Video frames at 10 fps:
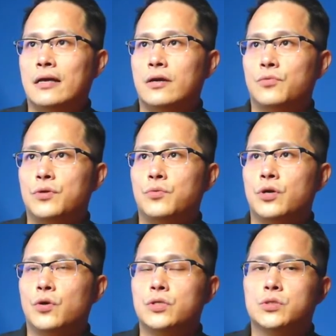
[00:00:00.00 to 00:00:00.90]
we
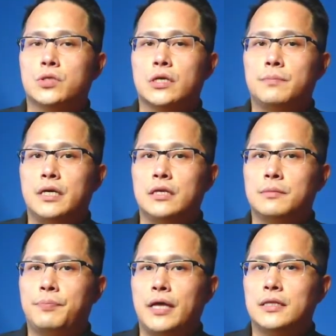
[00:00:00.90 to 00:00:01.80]
always gonna be
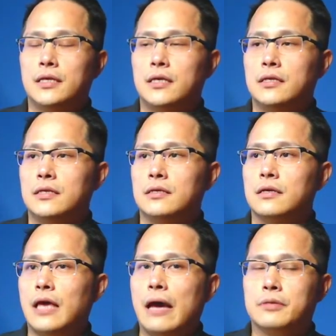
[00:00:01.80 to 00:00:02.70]
independent in
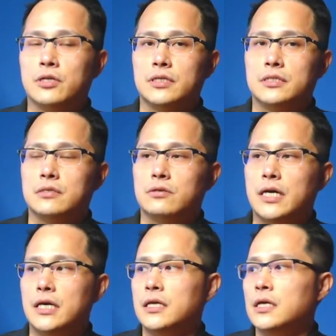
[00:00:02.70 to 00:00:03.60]
capitalism,
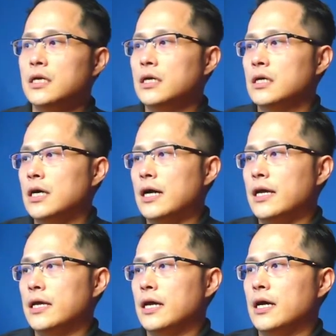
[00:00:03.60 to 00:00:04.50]
right?
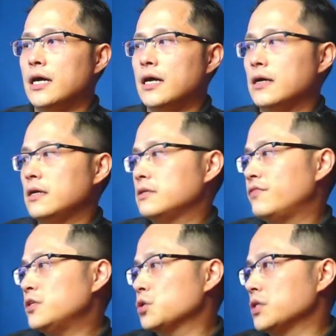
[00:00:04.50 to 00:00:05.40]

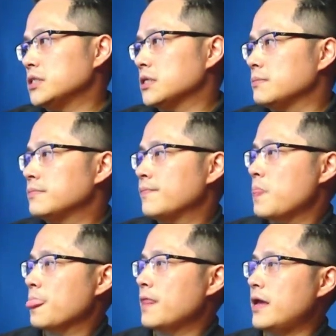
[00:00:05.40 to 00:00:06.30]
Individualism,
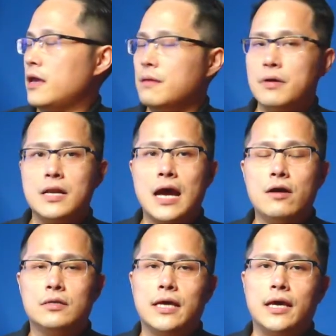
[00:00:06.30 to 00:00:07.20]
and but
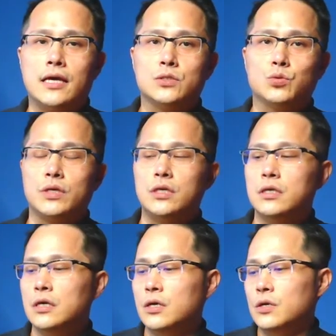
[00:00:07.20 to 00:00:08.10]
nowadays
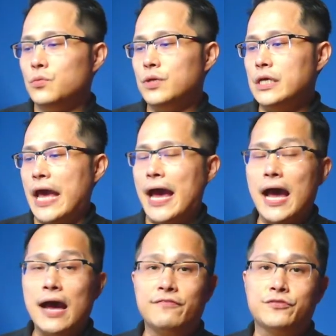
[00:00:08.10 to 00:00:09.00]
we
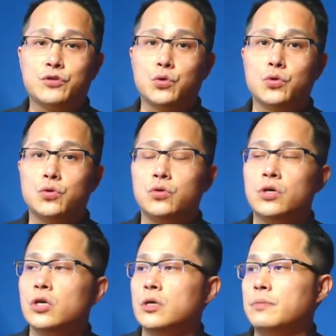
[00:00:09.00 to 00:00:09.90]
have to
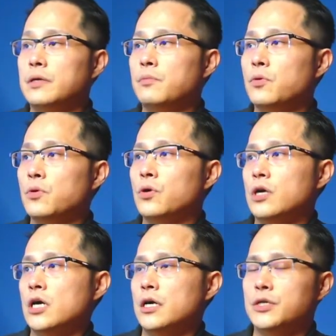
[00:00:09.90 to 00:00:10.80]
be more
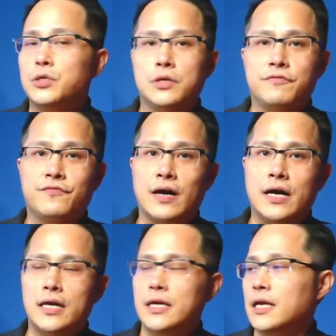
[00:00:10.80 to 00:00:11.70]

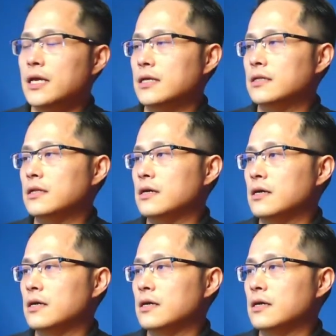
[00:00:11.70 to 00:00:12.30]
unified and